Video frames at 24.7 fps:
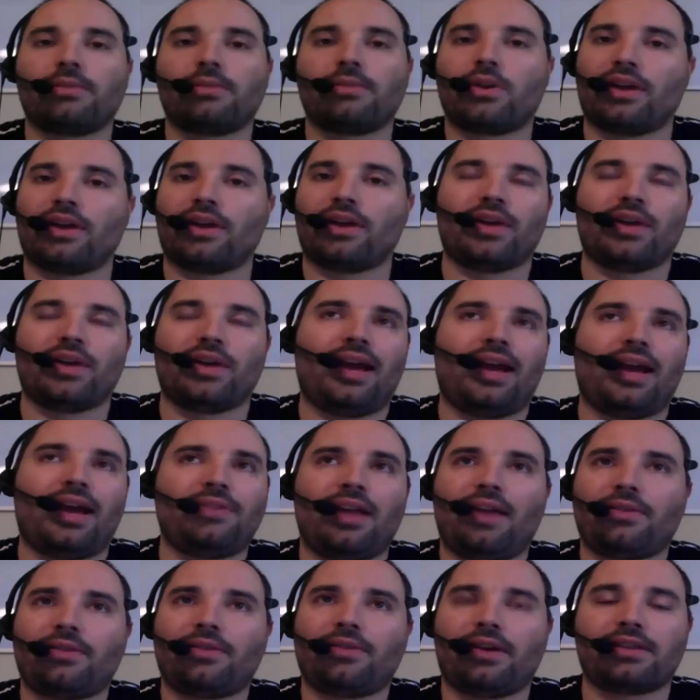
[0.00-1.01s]
Correct. You have to
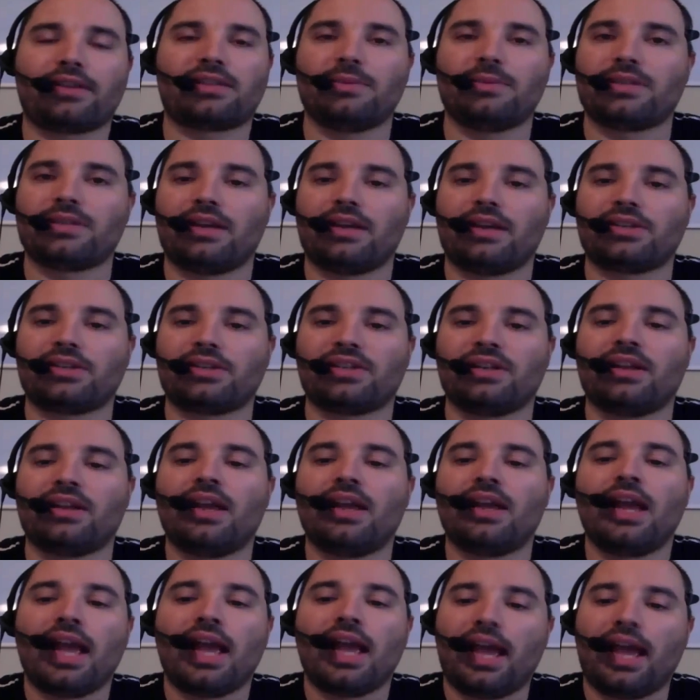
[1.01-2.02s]
have customization,
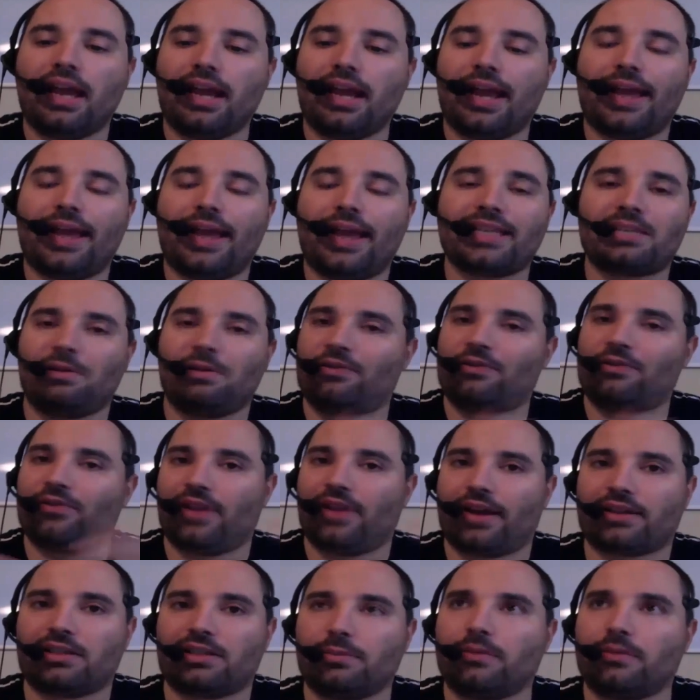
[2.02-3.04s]
and it has to be
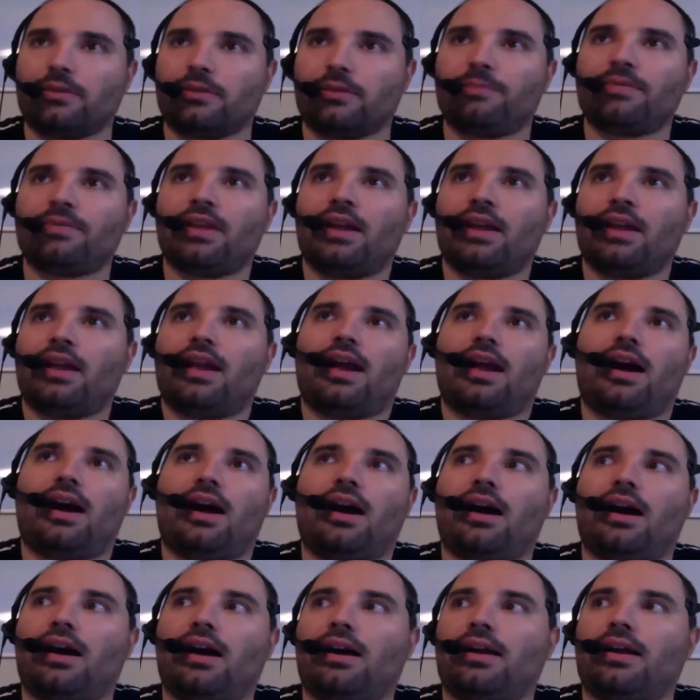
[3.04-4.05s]
flexible.
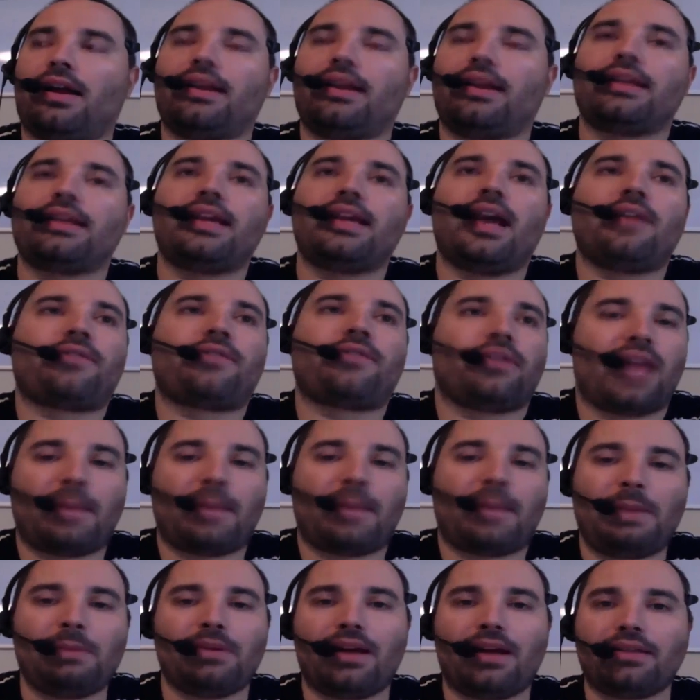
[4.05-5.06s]
Uh, and again, for a lot of
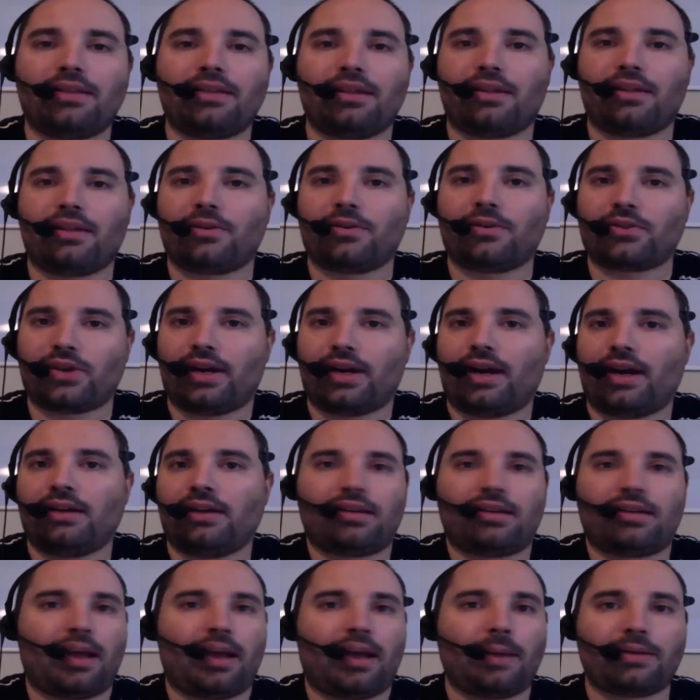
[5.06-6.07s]
people out there that have tried
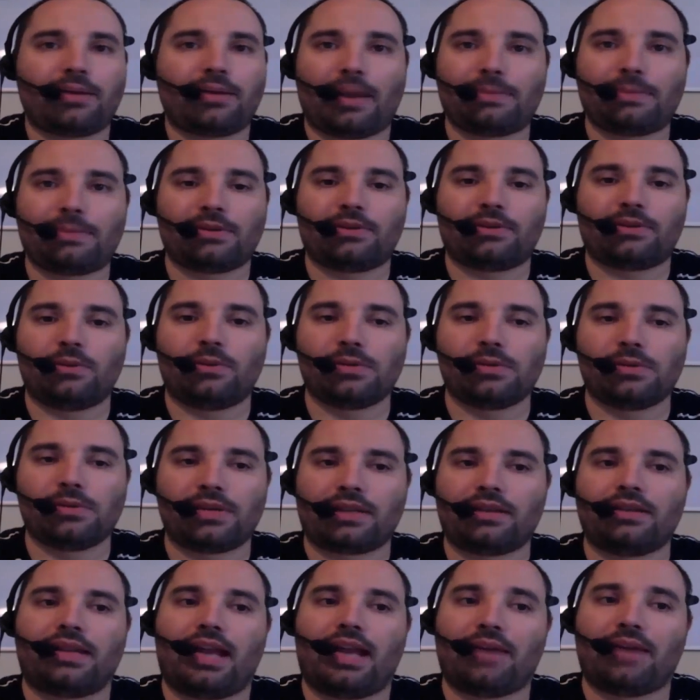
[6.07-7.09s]
ty types of tools like
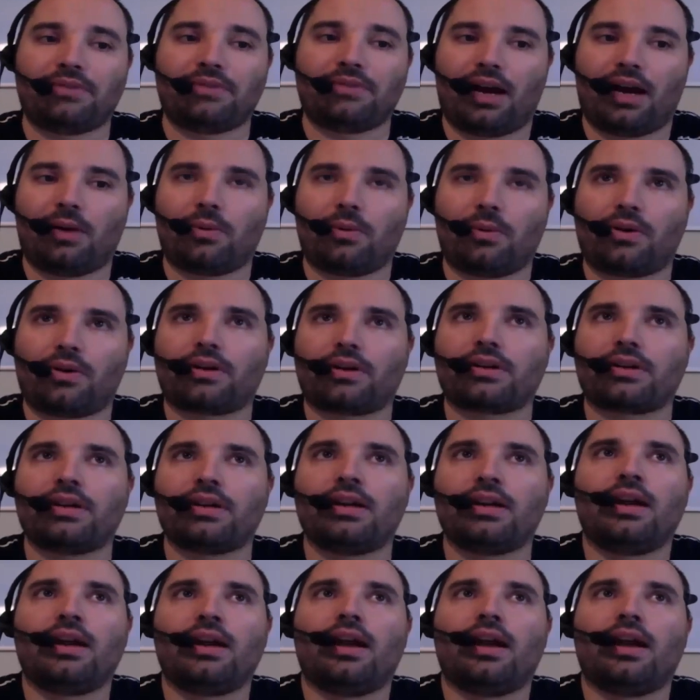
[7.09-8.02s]
this that have not worked,